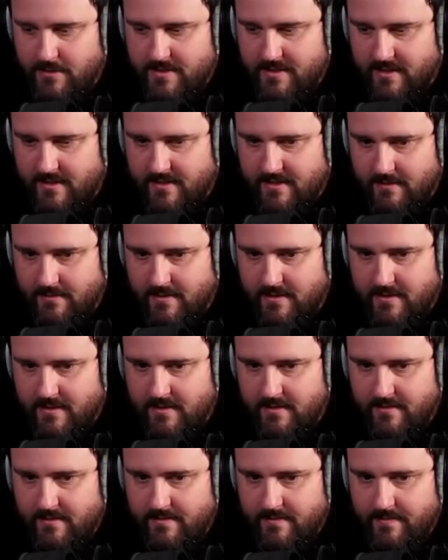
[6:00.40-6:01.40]
activity.
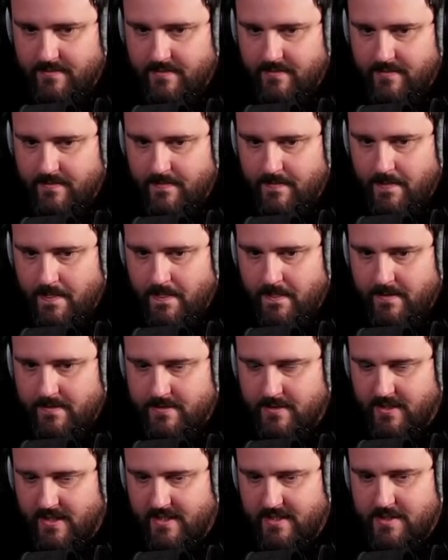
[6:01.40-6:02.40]
So
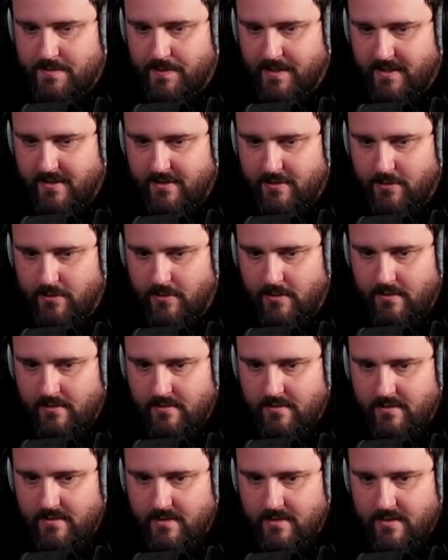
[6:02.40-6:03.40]
that is pretty cool.
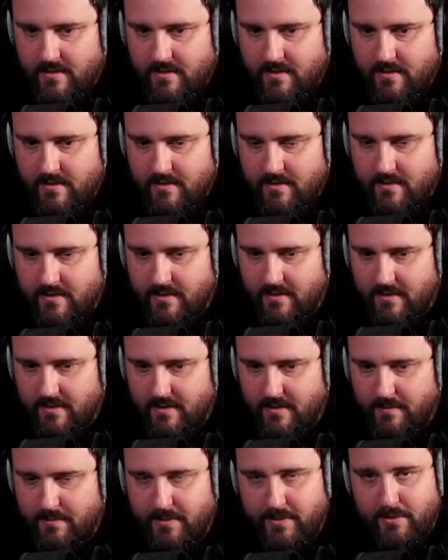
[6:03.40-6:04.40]

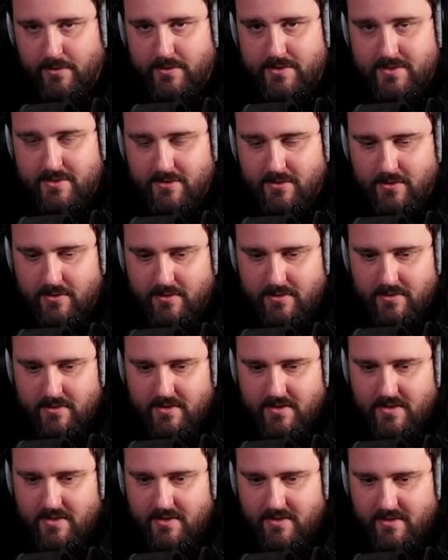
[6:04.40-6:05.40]
But also
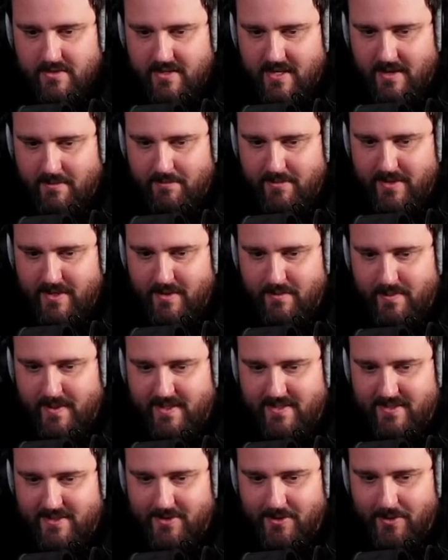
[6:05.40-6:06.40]
can be a bit
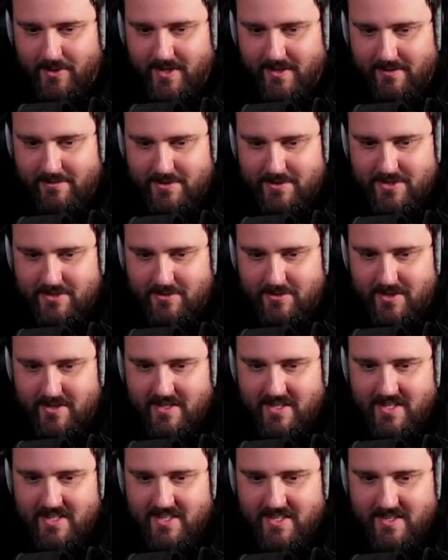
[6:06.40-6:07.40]
annoying for sure.
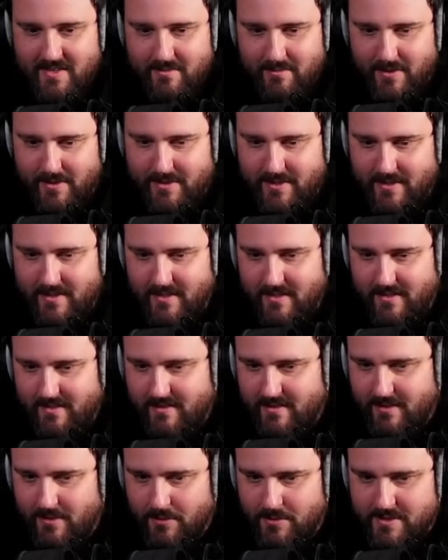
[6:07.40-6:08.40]
But the
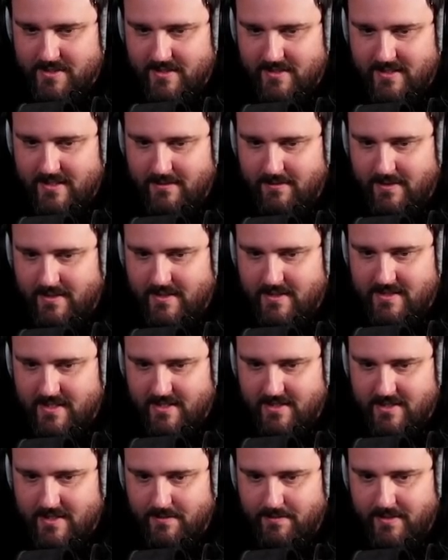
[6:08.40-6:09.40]
ghost activity is
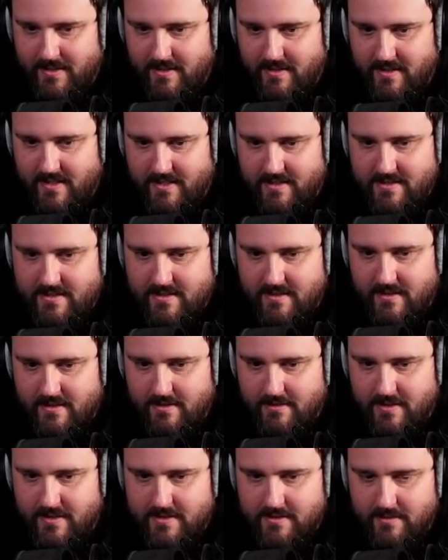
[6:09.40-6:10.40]
actually pretty nice, the
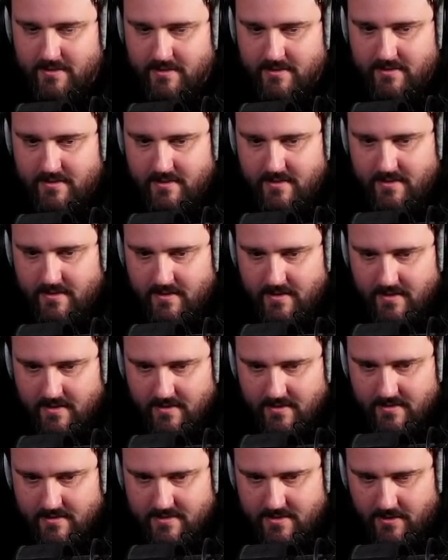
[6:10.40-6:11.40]
increased one.
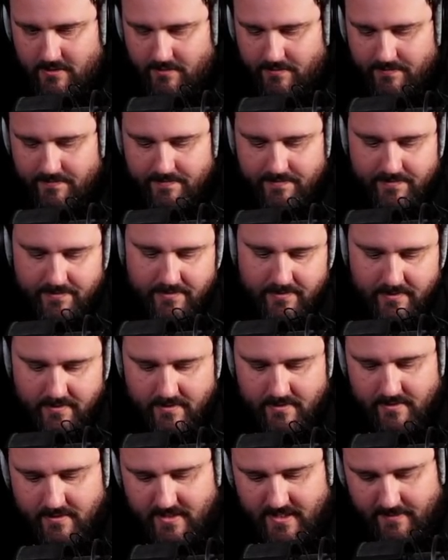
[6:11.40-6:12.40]
So,
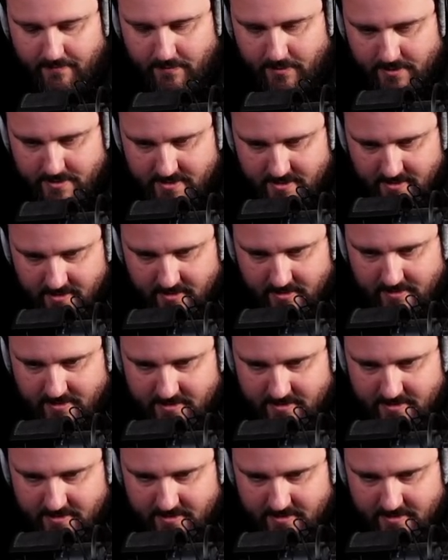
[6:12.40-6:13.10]
that was this